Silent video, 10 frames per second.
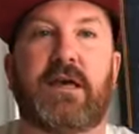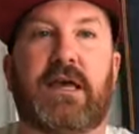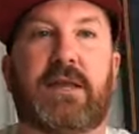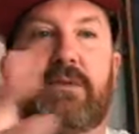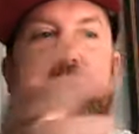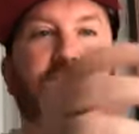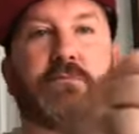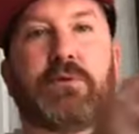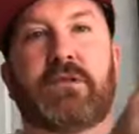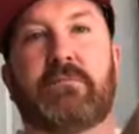And I picture him
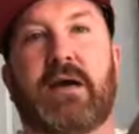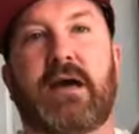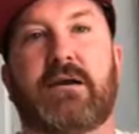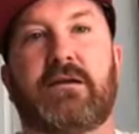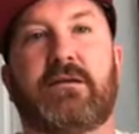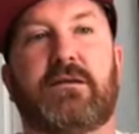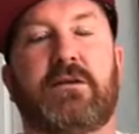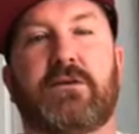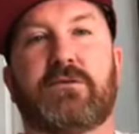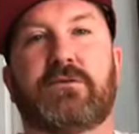pulling back, you
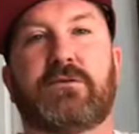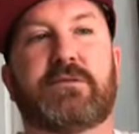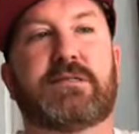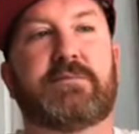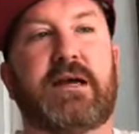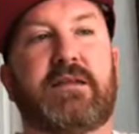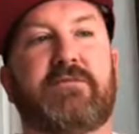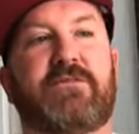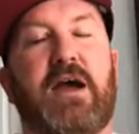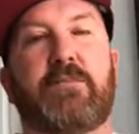know, some kind
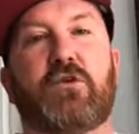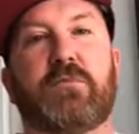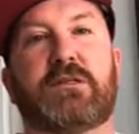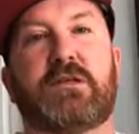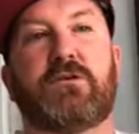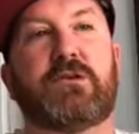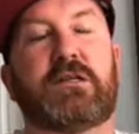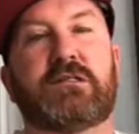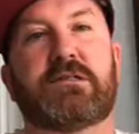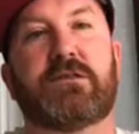of fabric or material, and
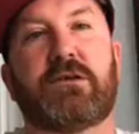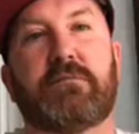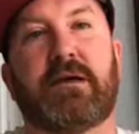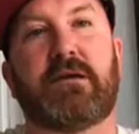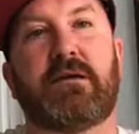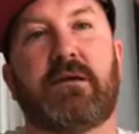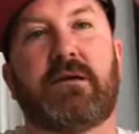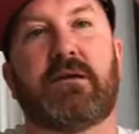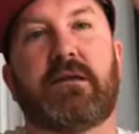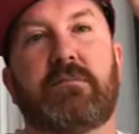he says, look at
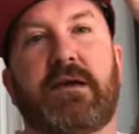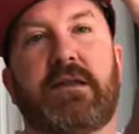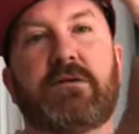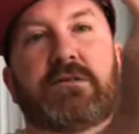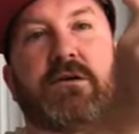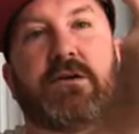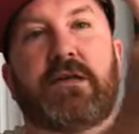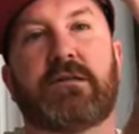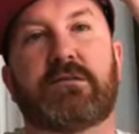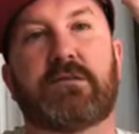my nail scarred
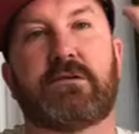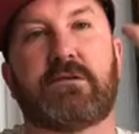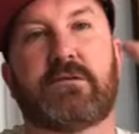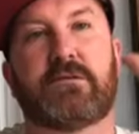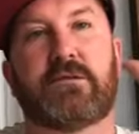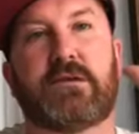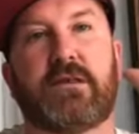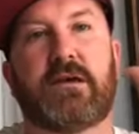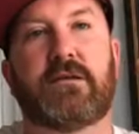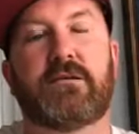hands here. Look at
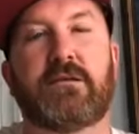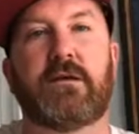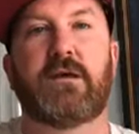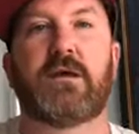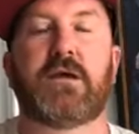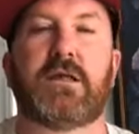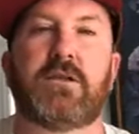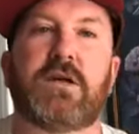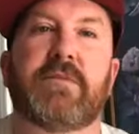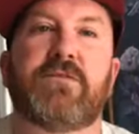that.
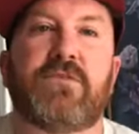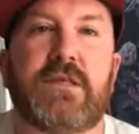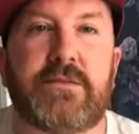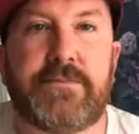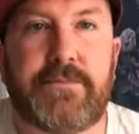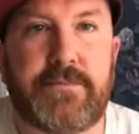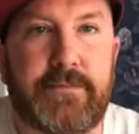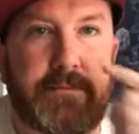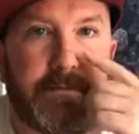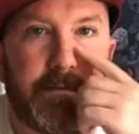Look at my feet.
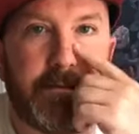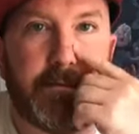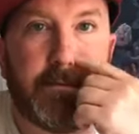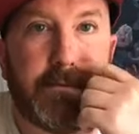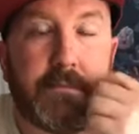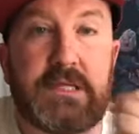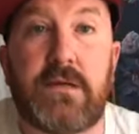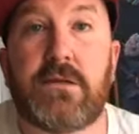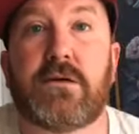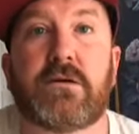
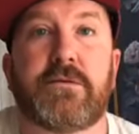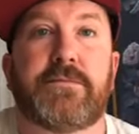Take a look.